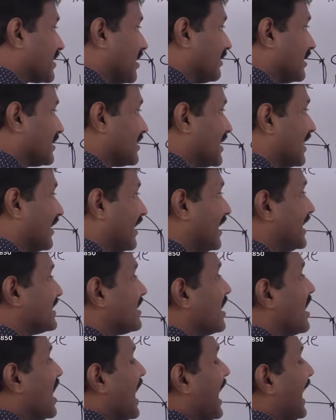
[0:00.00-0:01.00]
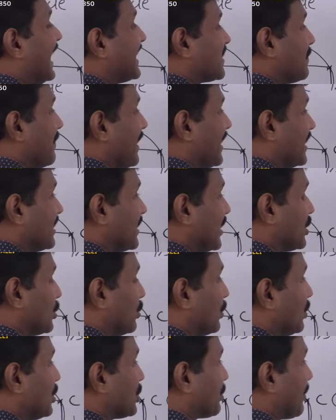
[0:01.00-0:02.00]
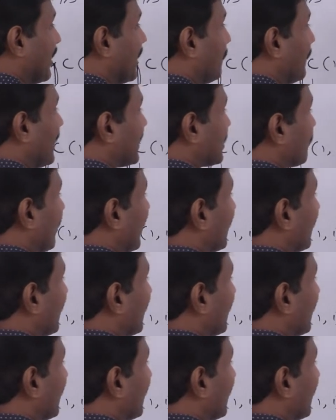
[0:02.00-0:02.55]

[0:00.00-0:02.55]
of the circle is x minus h whole square plus y